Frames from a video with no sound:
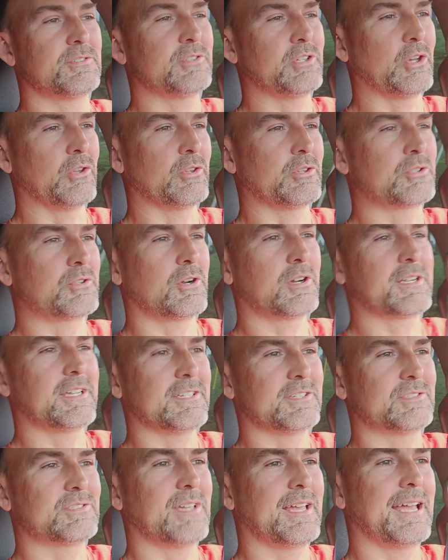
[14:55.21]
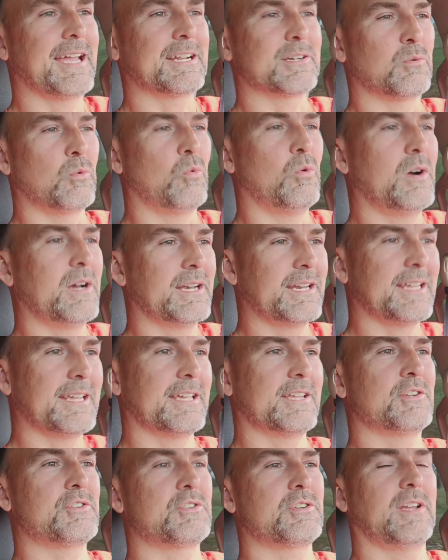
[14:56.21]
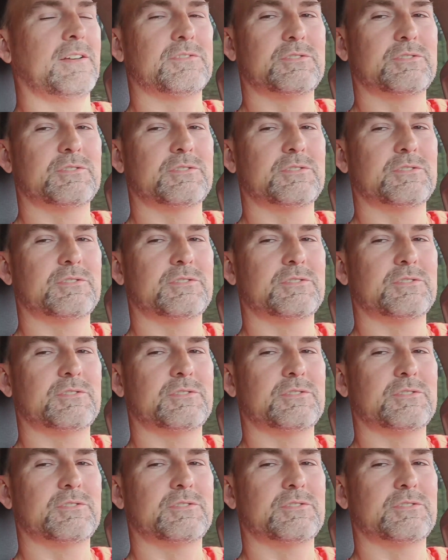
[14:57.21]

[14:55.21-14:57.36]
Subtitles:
So the truck has sagged 1 inch.